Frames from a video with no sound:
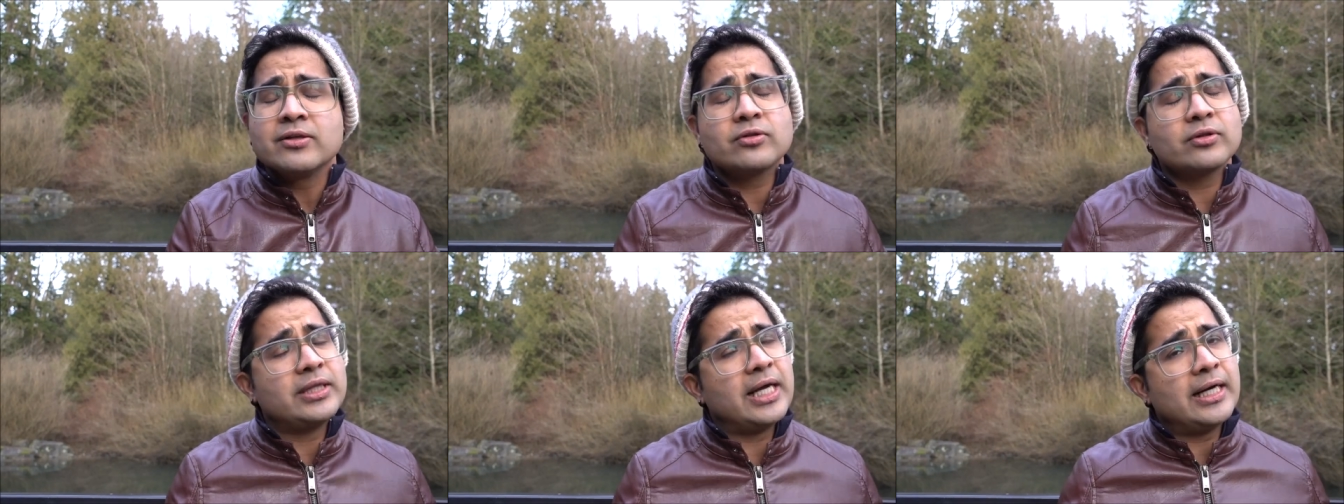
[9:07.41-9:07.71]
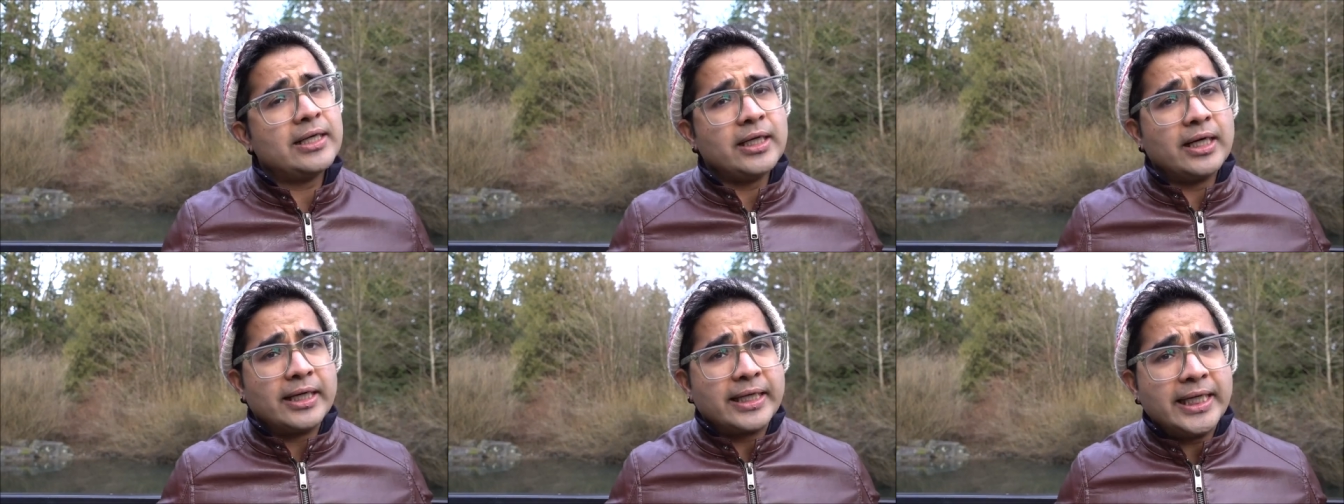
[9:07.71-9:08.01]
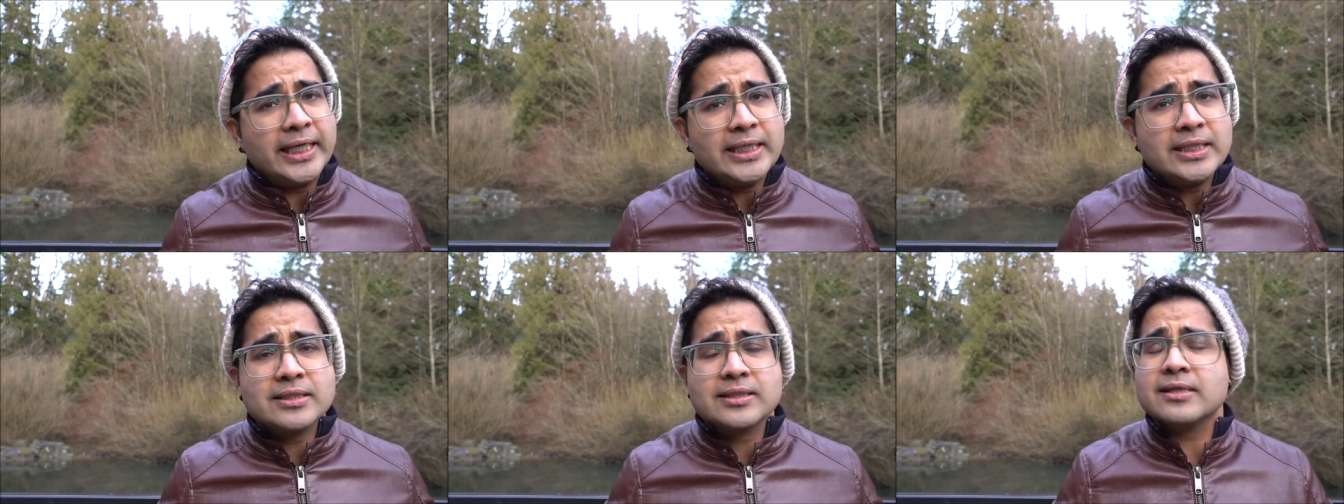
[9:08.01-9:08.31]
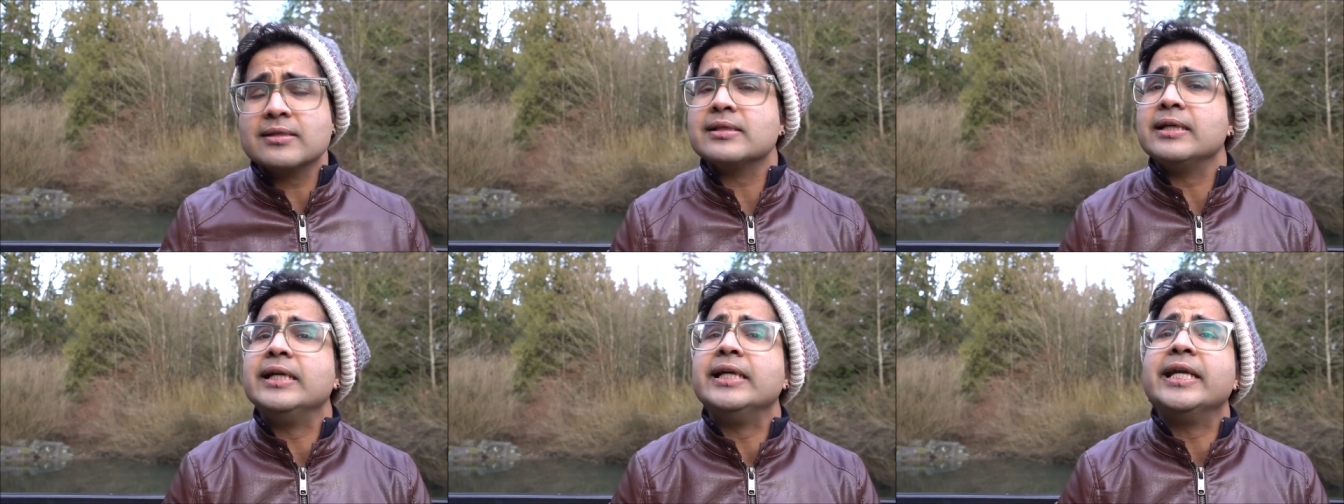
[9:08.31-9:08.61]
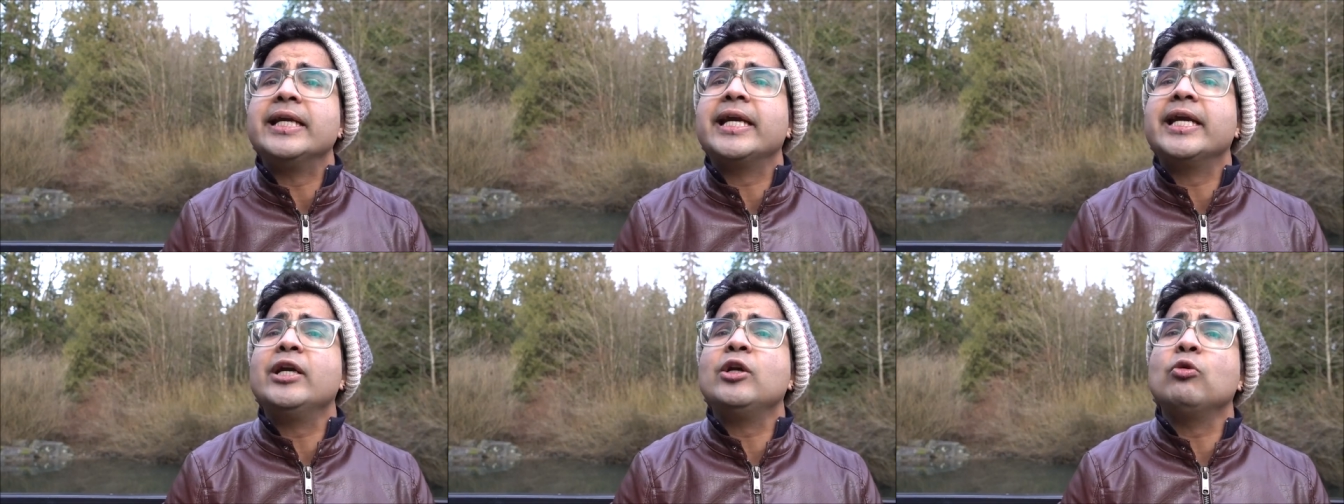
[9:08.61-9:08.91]
that again just
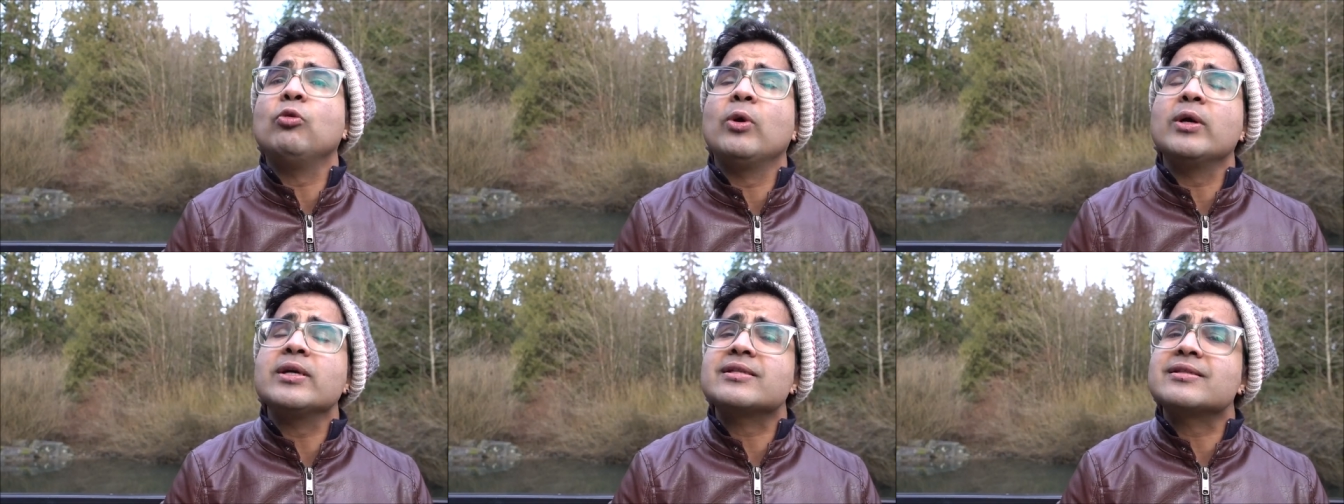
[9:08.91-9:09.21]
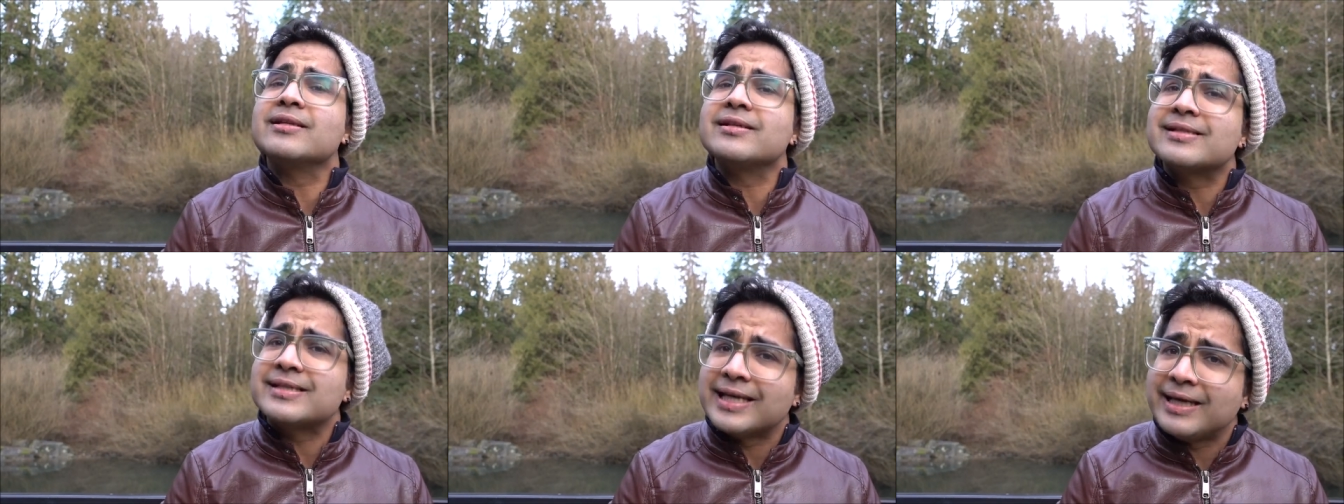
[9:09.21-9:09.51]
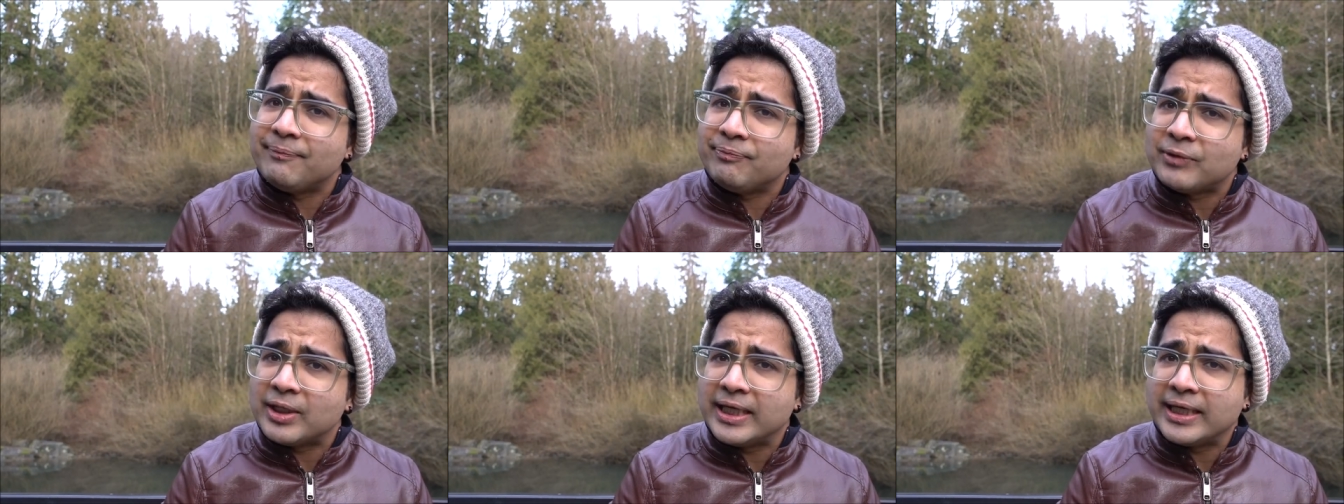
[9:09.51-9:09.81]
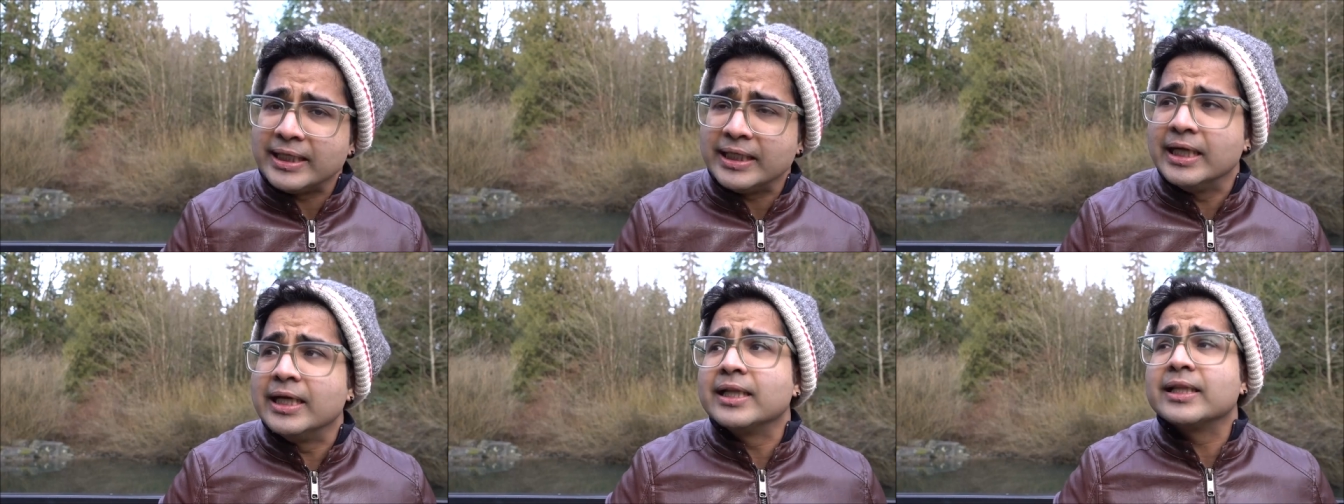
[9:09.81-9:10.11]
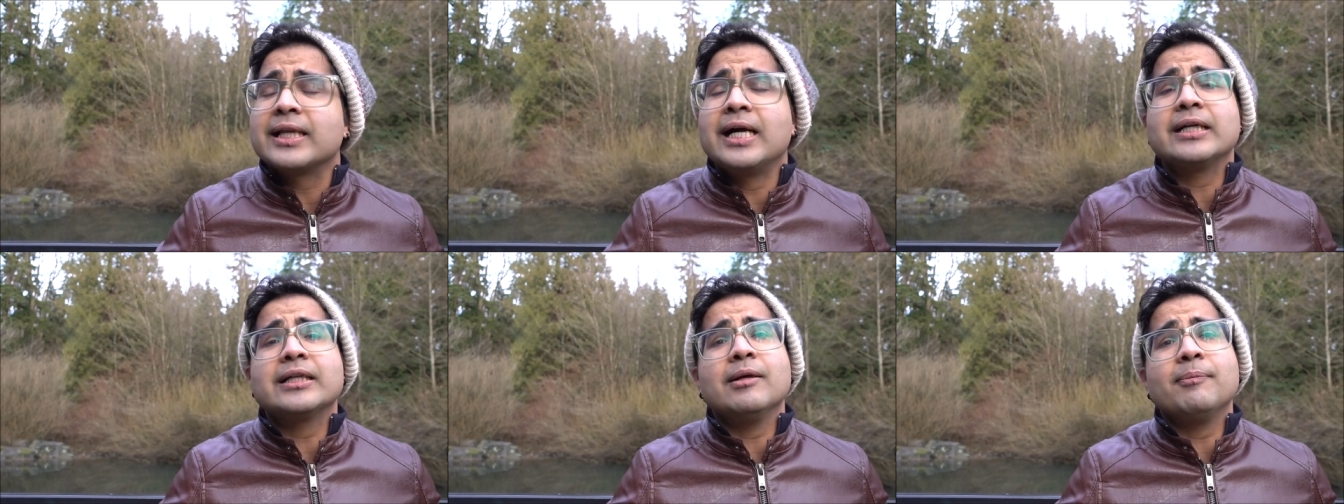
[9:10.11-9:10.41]
indicate towards the same thing
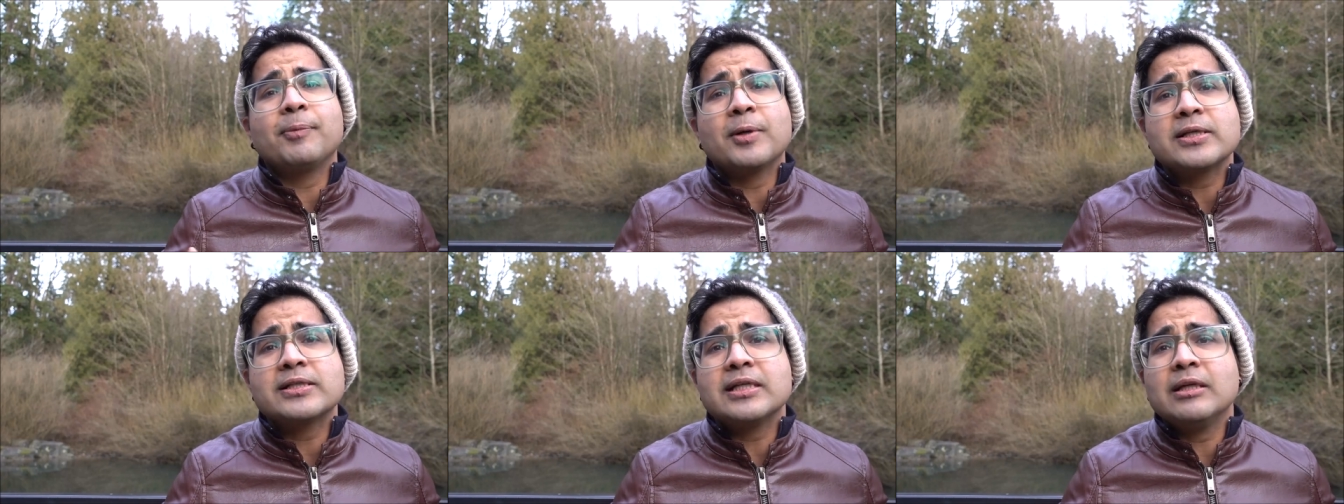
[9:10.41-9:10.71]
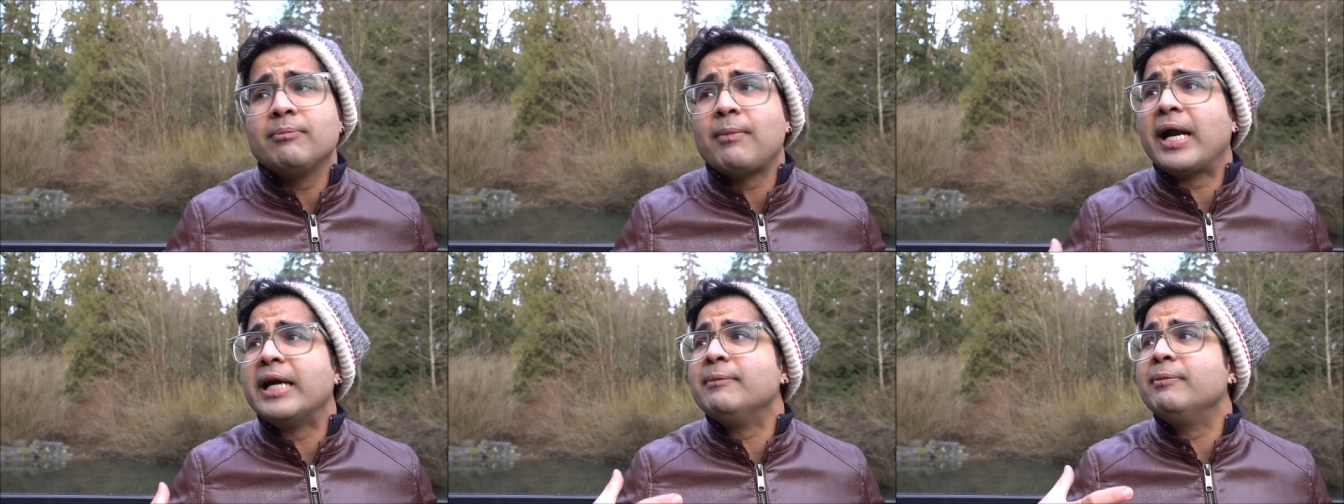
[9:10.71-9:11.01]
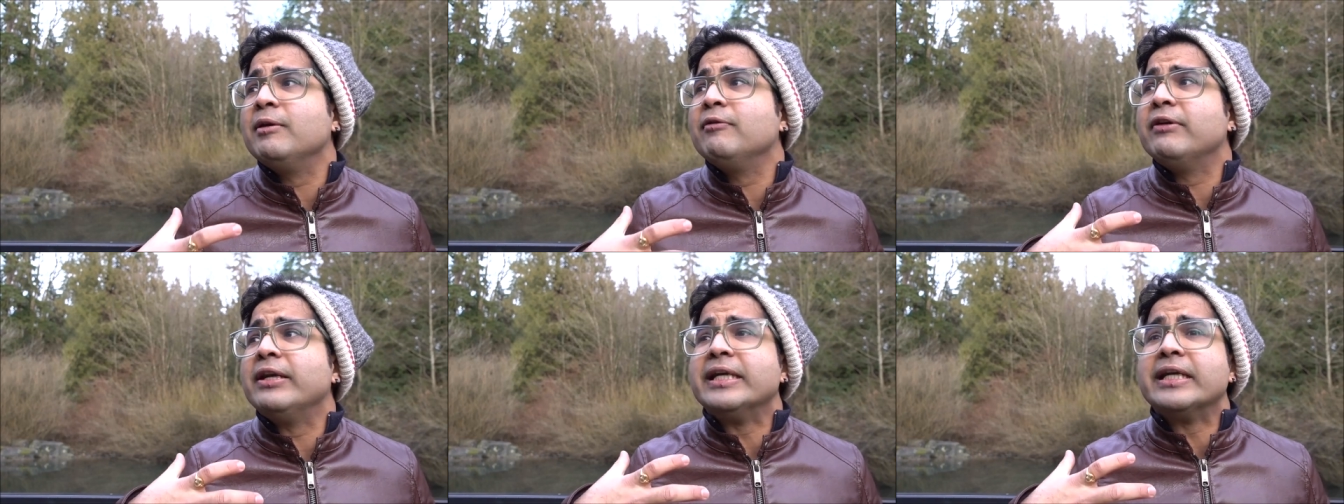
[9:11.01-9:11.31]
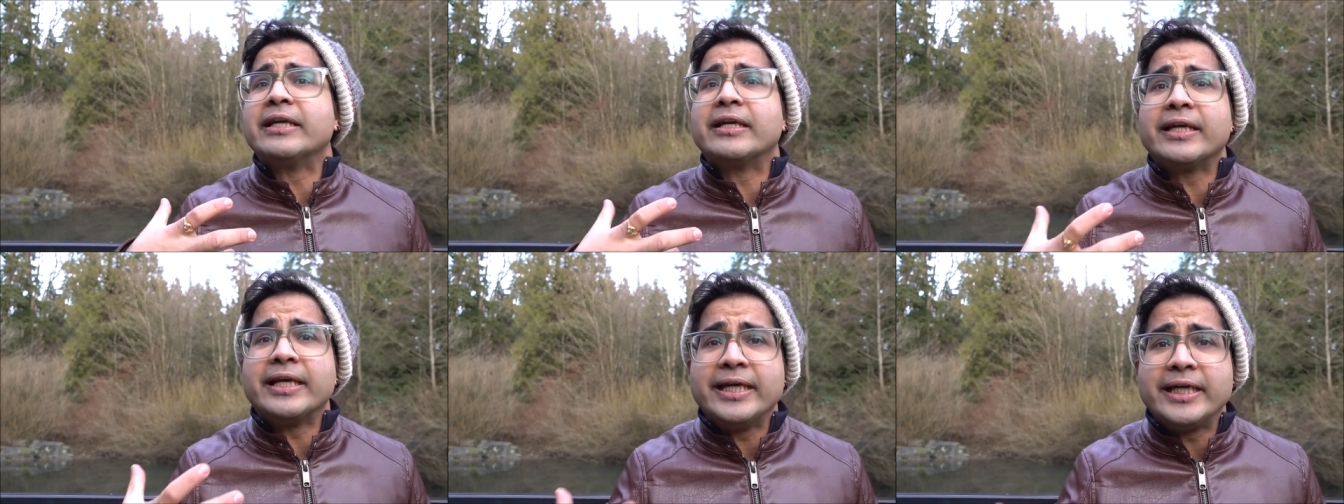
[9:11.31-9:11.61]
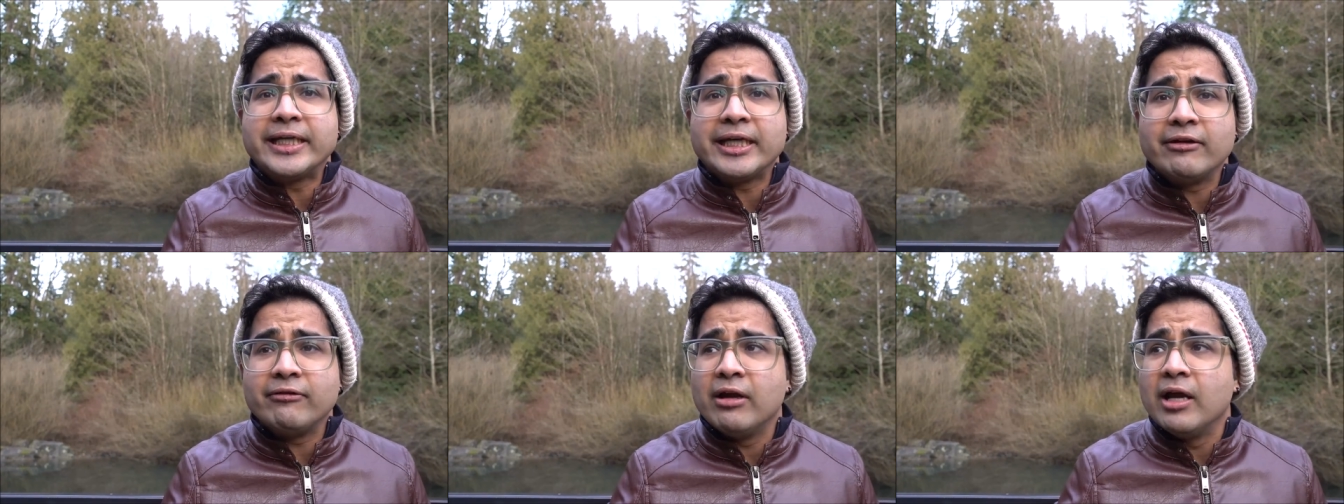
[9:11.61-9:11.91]
that the person might be very
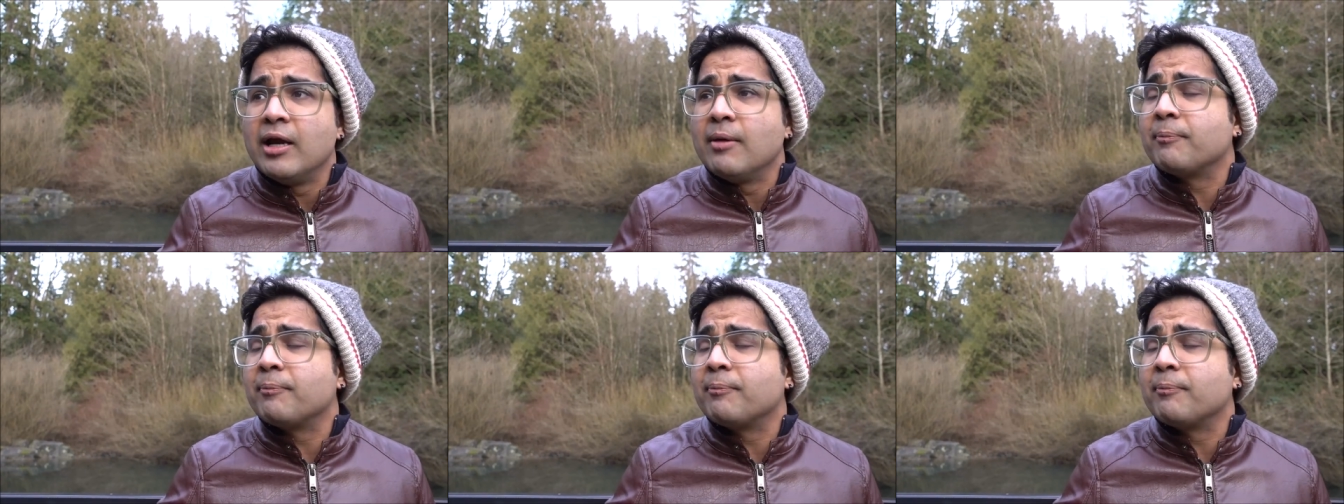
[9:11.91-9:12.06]
creative,